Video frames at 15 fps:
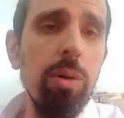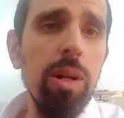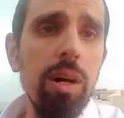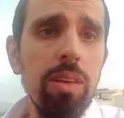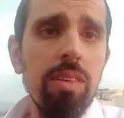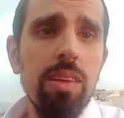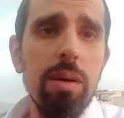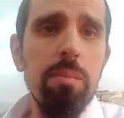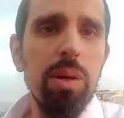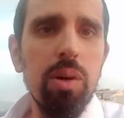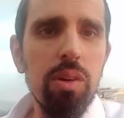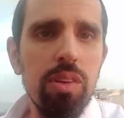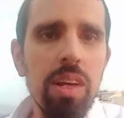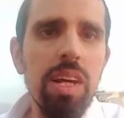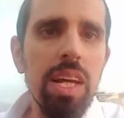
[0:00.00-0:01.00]
will answer them,
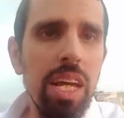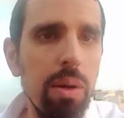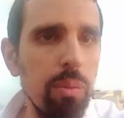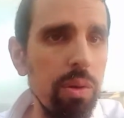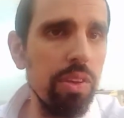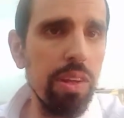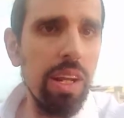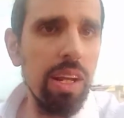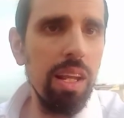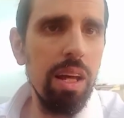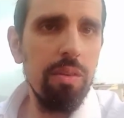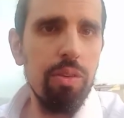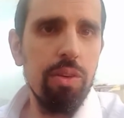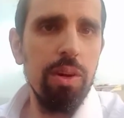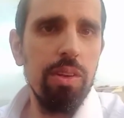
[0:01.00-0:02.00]
because it wasn't a
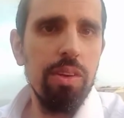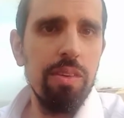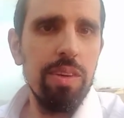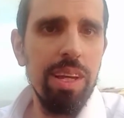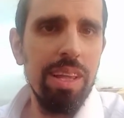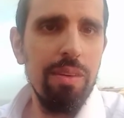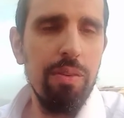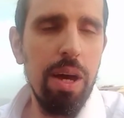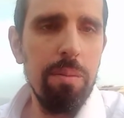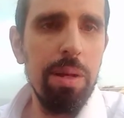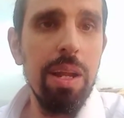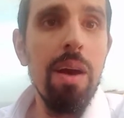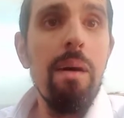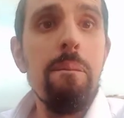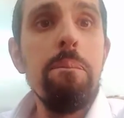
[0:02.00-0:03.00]
life threat over here, the famine.